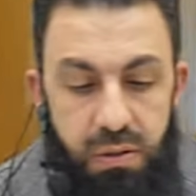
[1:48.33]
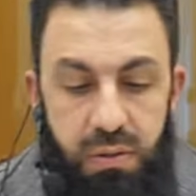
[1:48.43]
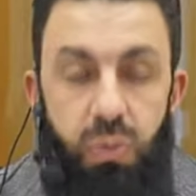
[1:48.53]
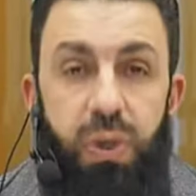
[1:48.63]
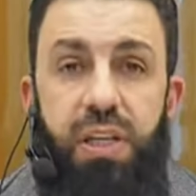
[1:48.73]

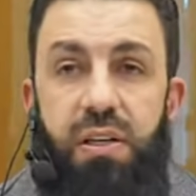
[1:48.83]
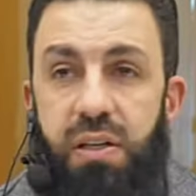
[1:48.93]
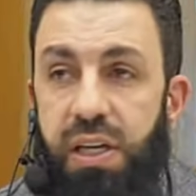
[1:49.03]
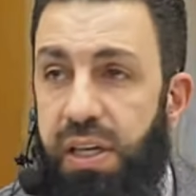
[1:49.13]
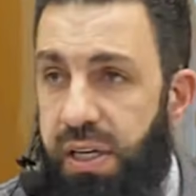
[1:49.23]

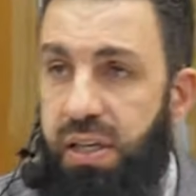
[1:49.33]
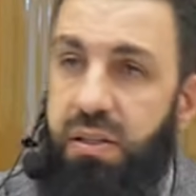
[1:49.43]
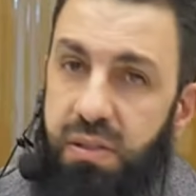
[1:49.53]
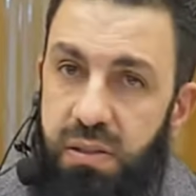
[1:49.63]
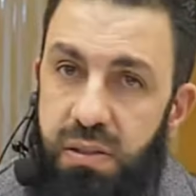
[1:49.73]
We
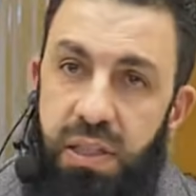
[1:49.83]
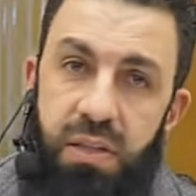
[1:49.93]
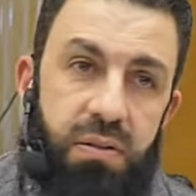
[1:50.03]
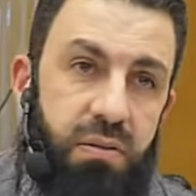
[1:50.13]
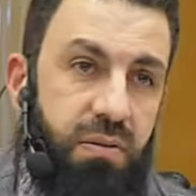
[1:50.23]
here
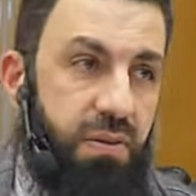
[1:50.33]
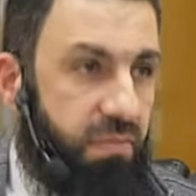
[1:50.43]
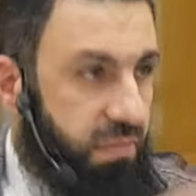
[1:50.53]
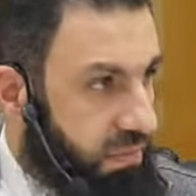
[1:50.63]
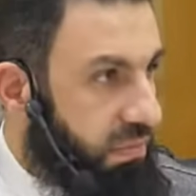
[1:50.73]

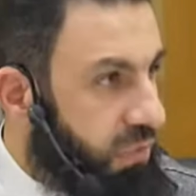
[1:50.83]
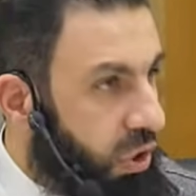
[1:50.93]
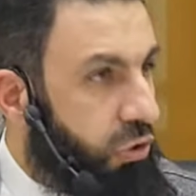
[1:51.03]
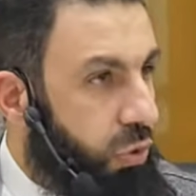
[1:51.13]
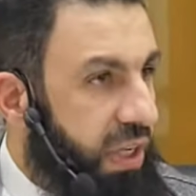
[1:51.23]
in
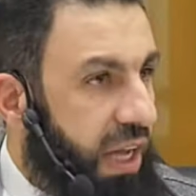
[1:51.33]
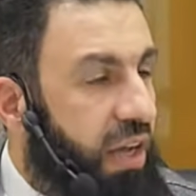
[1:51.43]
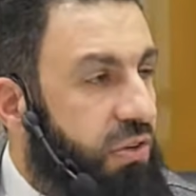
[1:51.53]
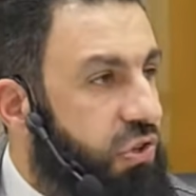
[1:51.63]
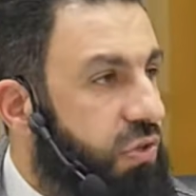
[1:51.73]
not doing
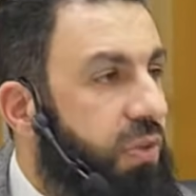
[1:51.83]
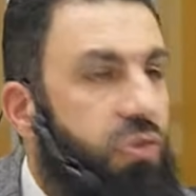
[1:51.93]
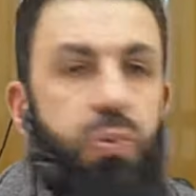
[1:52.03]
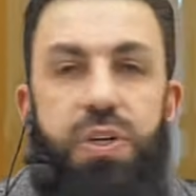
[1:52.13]
Hajj, what do?